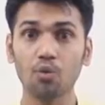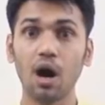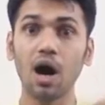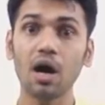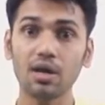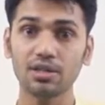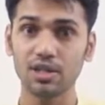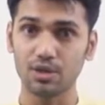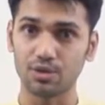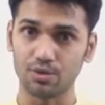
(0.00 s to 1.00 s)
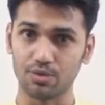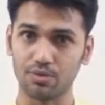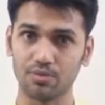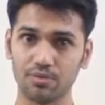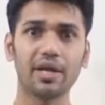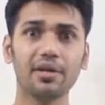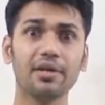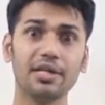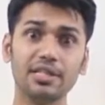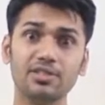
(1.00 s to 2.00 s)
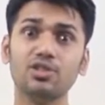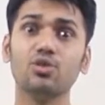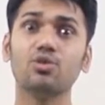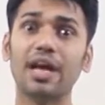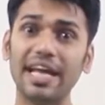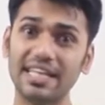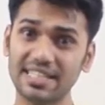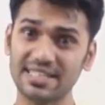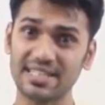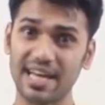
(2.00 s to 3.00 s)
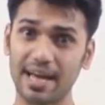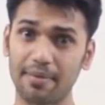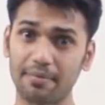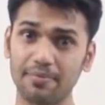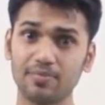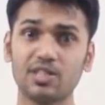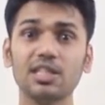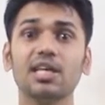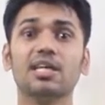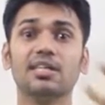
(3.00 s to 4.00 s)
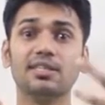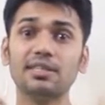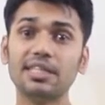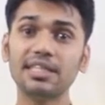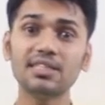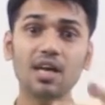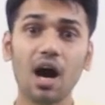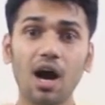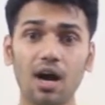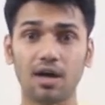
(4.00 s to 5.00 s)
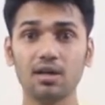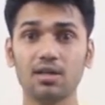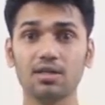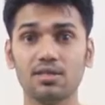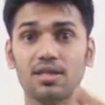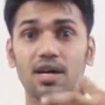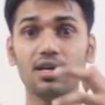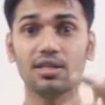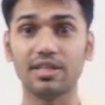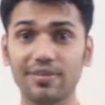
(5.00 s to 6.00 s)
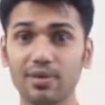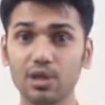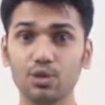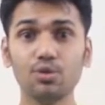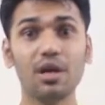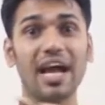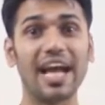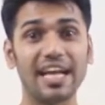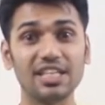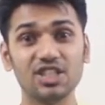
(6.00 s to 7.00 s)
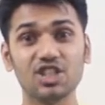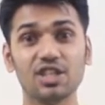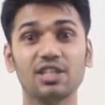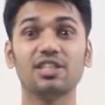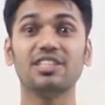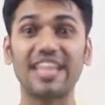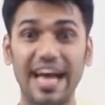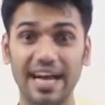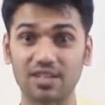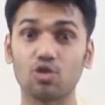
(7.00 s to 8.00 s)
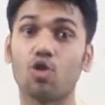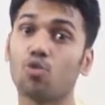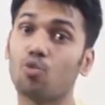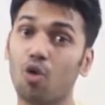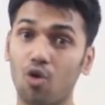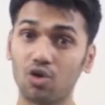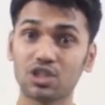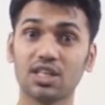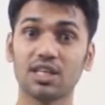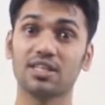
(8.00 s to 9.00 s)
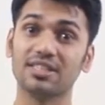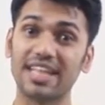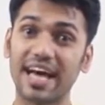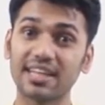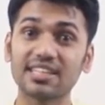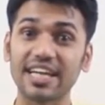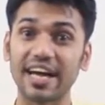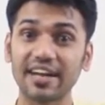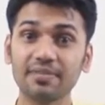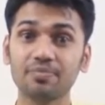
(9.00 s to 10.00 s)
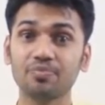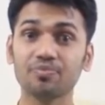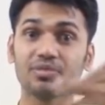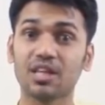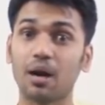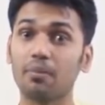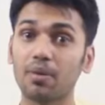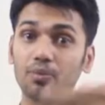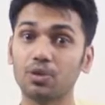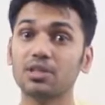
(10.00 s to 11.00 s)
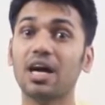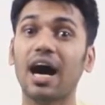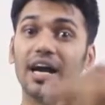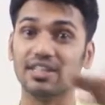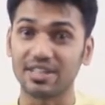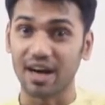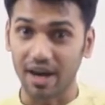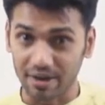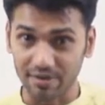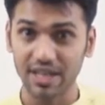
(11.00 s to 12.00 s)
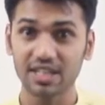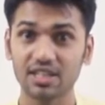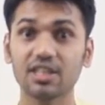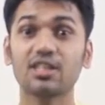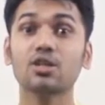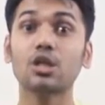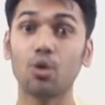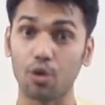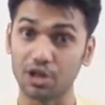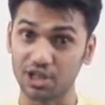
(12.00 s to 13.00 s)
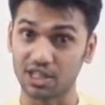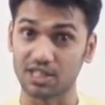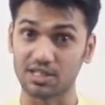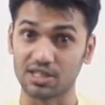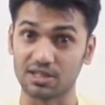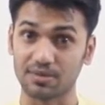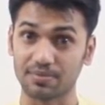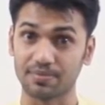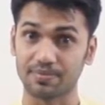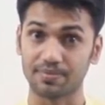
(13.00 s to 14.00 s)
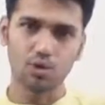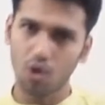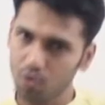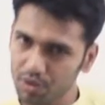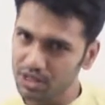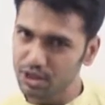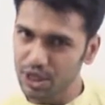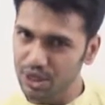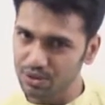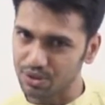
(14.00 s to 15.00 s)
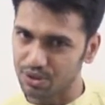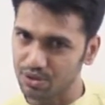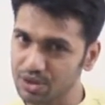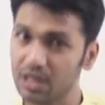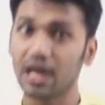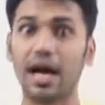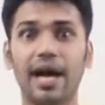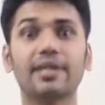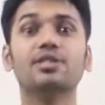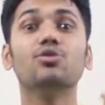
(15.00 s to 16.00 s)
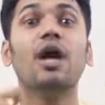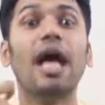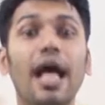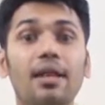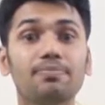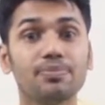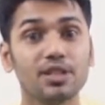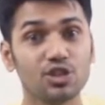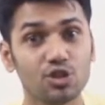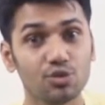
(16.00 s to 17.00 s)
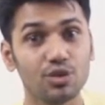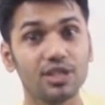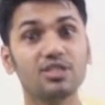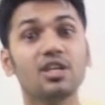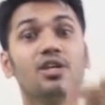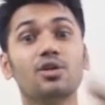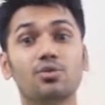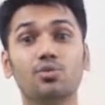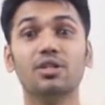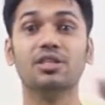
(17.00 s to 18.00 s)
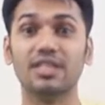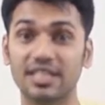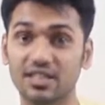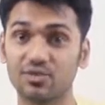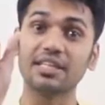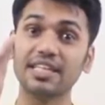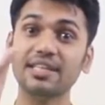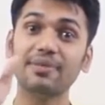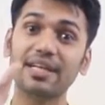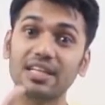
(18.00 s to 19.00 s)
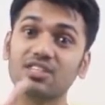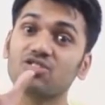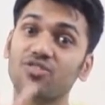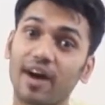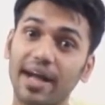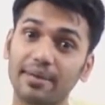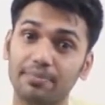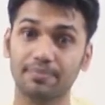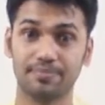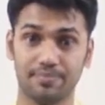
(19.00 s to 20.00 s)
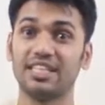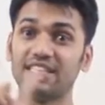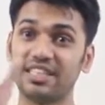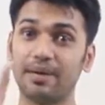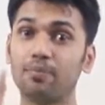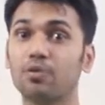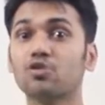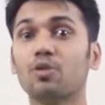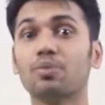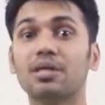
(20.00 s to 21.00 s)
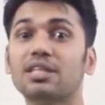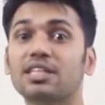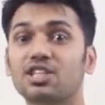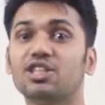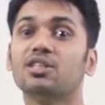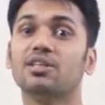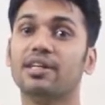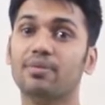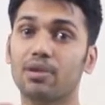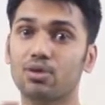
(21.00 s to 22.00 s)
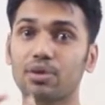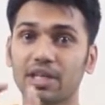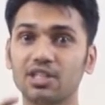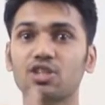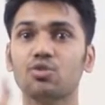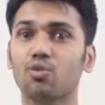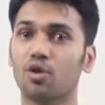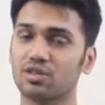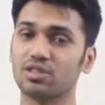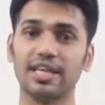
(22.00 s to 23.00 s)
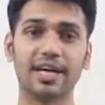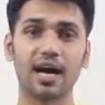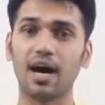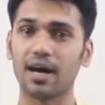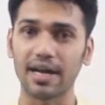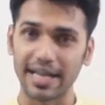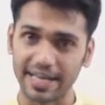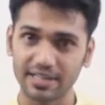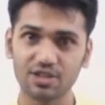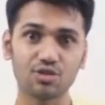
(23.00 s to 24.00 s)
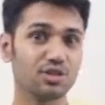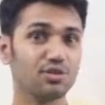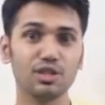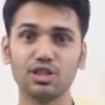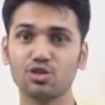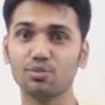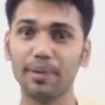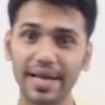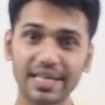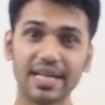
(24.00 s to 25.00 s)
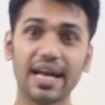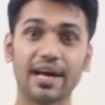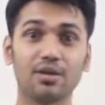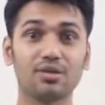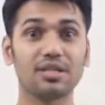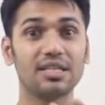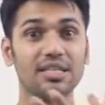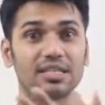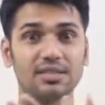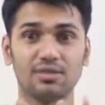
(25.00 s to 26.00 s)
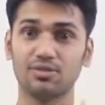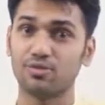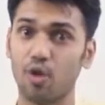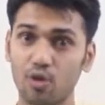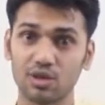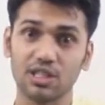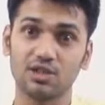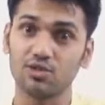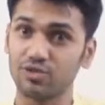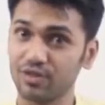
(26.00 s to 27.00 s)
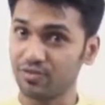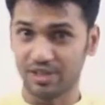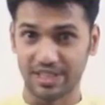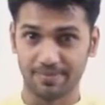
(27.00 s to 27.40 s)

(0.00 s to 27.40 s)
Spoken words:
are you? When is your exam? See, these are the WH tags or words that can come up with a direct questions. You already know those and you help the students with this. Give at least 5 examples of each WH words. There are 8, so you need to make around 40 to 50